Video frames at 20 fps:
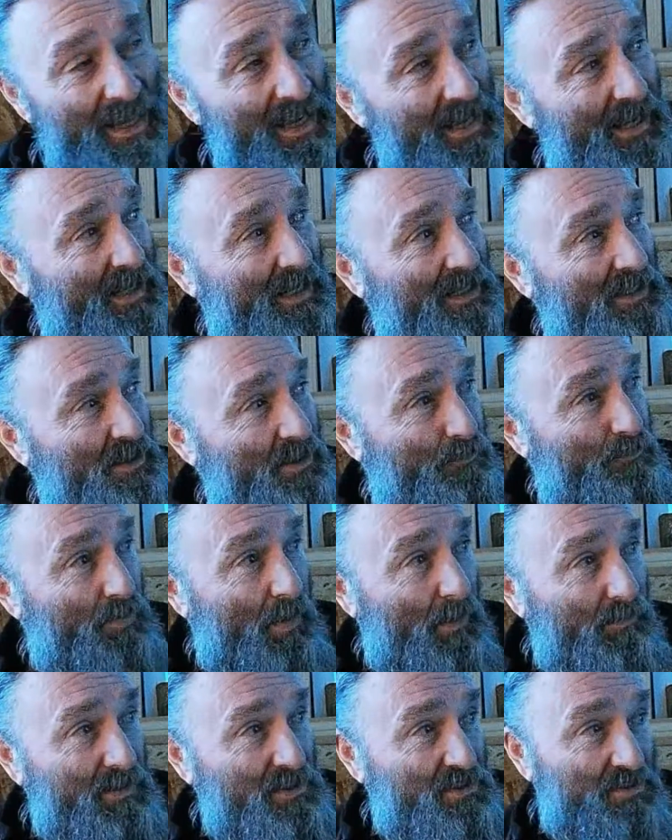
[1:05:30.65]
and you
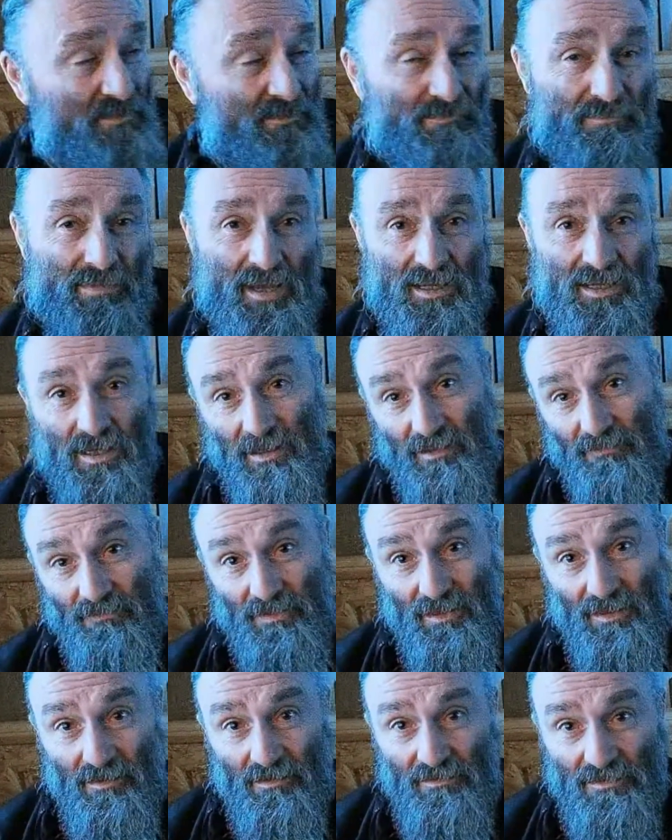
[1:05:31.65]
probably shouldn't make any
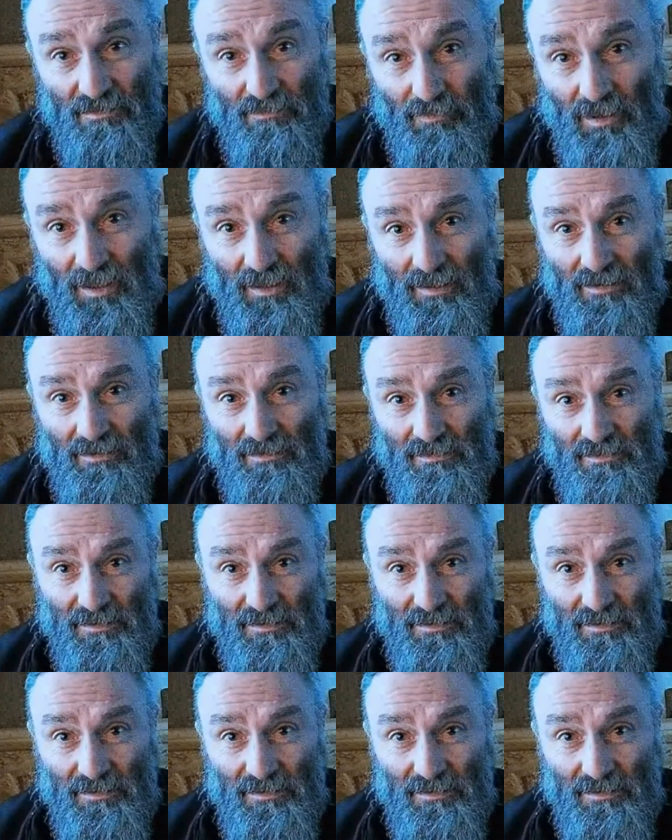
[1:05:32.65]
videos about it.